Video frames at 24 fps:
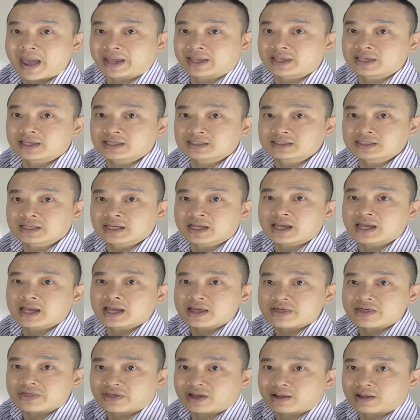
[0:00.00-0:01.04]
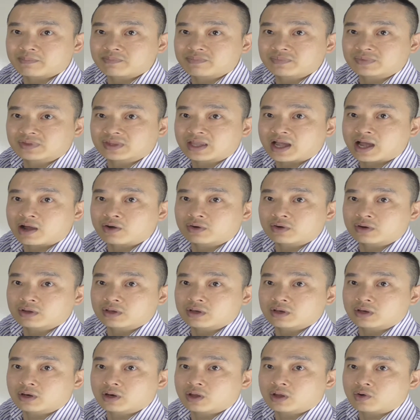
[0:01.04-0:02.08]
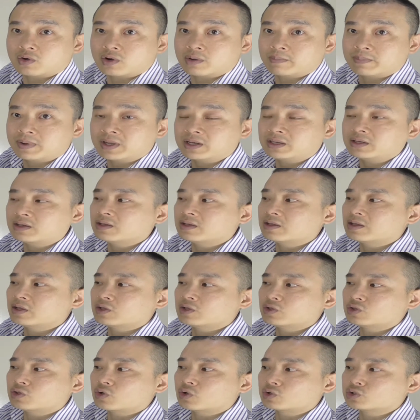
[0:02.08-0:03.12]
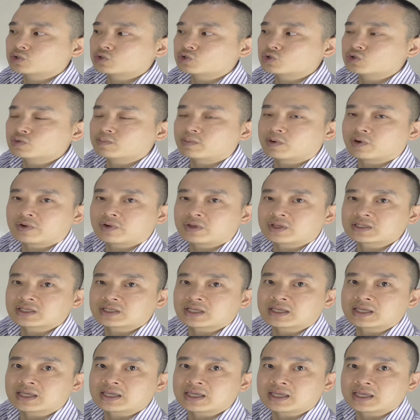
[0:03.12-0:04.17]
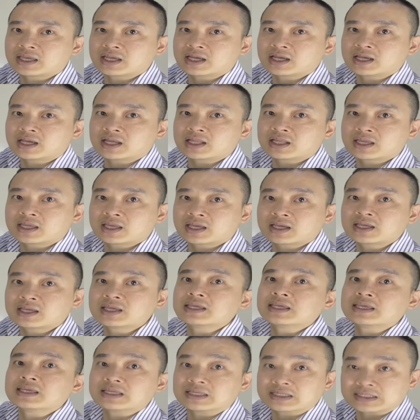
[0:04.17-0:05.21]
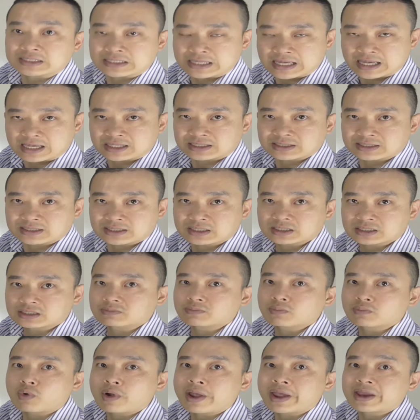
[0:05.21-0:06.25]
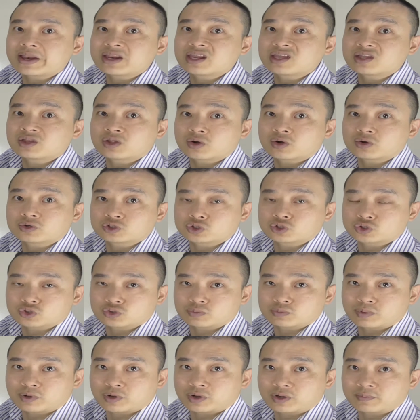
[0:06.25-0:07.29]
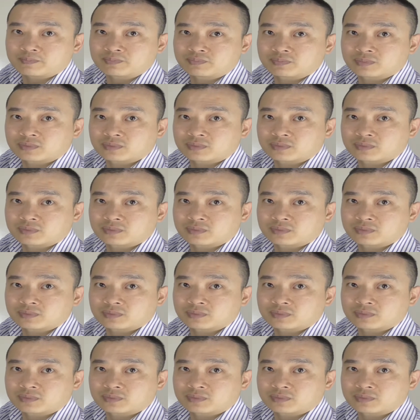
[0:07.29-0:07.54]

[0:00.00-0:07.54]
his thumb down lower bit, those 2 points, here and here. Yes, it's mainly those 2 points.